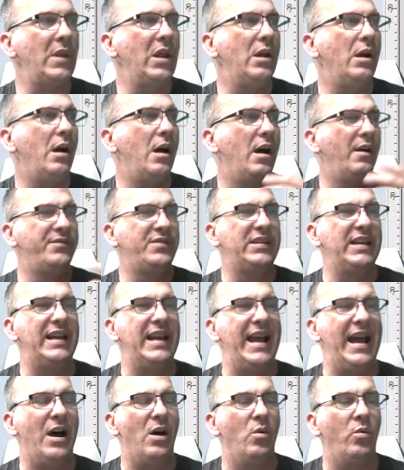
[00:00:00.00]
offset
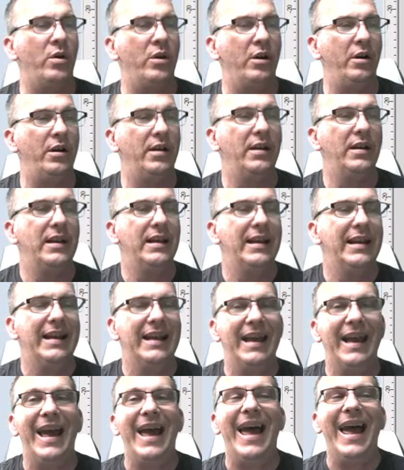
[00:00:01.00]
outward
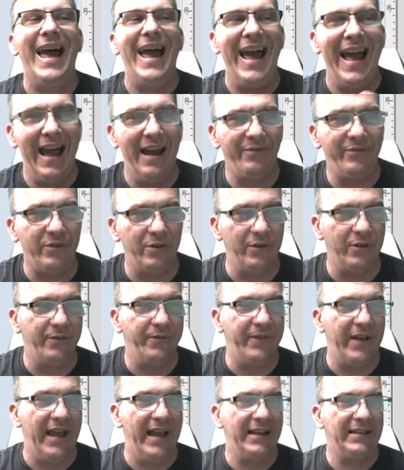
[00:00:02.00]
after the
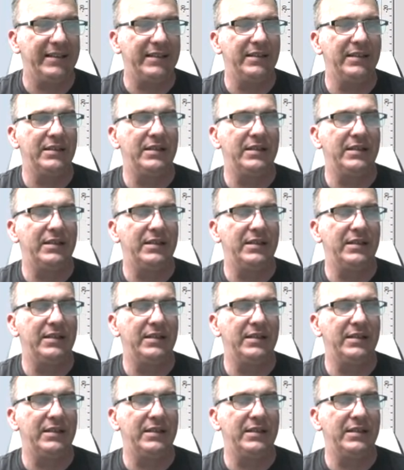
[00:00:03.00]
fact,